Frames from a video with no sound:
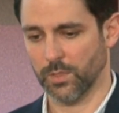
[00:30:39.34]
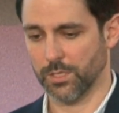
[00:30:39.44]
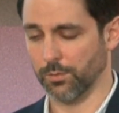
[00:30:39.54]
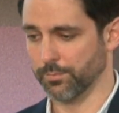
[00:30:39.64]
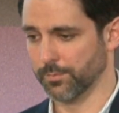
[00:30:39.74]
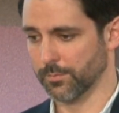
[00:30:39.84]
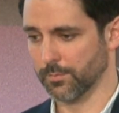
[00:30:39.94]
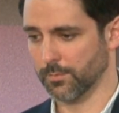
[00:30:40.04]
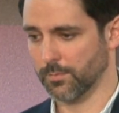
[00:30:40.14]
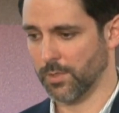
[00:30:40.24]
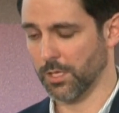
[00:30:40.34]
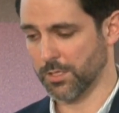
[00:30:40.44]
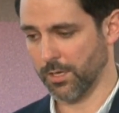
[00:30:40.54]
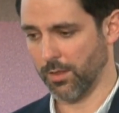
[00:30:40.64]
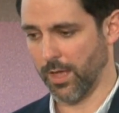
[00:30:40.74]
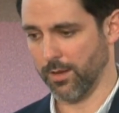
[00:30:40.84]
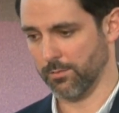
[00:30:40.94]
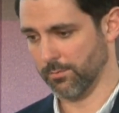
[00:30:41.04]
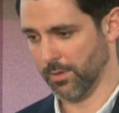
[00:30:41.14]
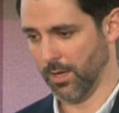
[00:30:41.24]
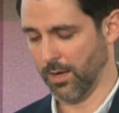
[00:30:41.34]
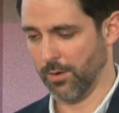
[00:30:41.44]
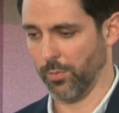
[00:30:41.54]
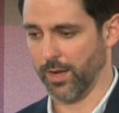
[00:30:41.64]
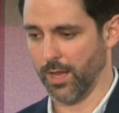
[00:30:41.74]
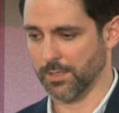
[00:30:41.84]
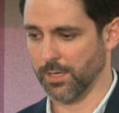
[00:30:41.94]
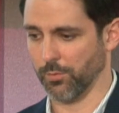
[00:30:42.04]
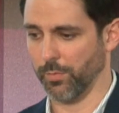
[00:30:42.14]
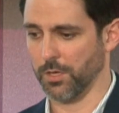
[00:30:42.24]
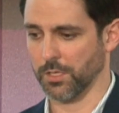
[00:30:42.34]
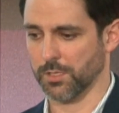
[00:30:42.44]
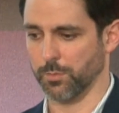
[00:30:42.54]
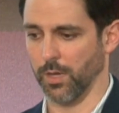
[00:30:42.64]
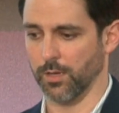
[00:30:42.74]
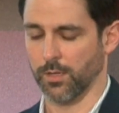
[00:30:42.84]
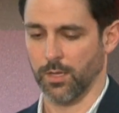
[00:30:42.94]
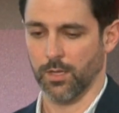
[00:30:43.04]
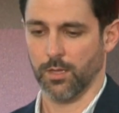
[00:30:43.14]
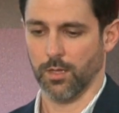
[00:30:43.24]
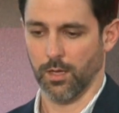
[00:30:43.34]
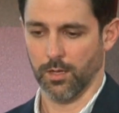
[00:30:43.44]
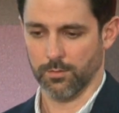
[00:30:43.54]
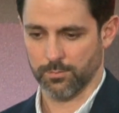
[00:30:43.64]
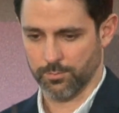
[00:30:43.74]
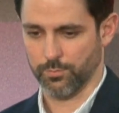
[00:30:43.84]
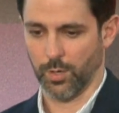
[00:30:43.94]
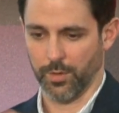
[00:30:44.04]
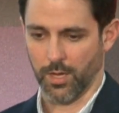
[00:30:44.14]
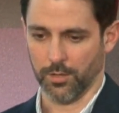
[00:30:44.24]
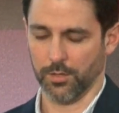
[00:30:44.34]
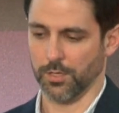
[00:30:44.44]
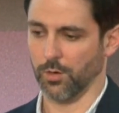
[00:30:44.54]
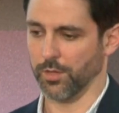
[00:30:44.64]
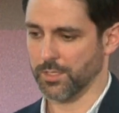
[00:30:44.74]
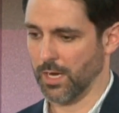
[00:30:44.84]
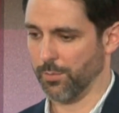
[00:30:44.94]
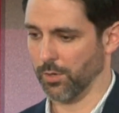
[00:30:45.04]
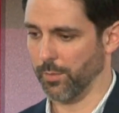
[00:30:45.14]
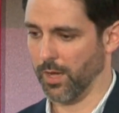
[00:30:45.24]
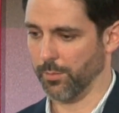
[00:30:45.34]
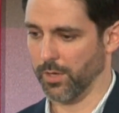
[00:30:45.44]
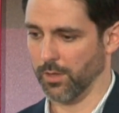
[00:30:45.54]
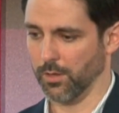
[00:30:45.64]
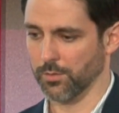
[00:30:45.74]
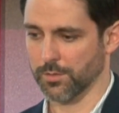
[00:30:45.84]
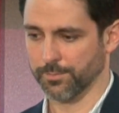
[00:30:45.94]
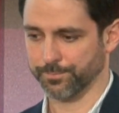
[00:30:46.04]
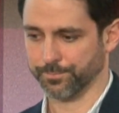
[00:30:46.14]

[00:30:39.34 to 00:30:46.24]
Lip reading: So consider that. Everybody has different budgets, but probably not good to go on the top or the bottom end of those.